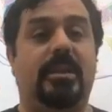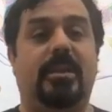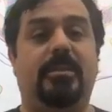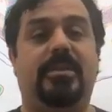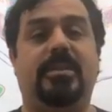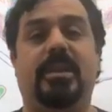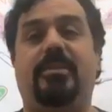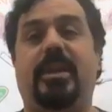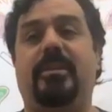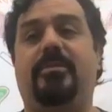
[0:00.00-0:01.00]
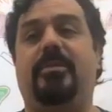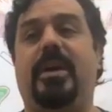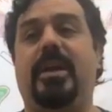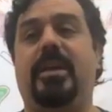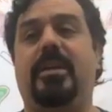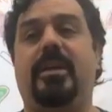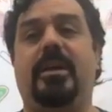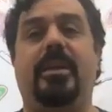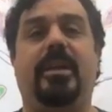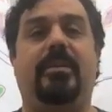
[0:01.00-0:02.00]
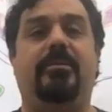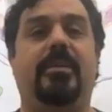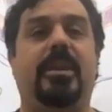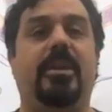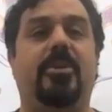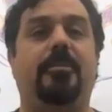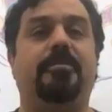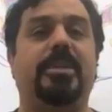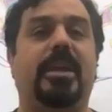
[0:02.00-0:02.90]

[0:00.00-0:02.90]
Let me see if I can find that video.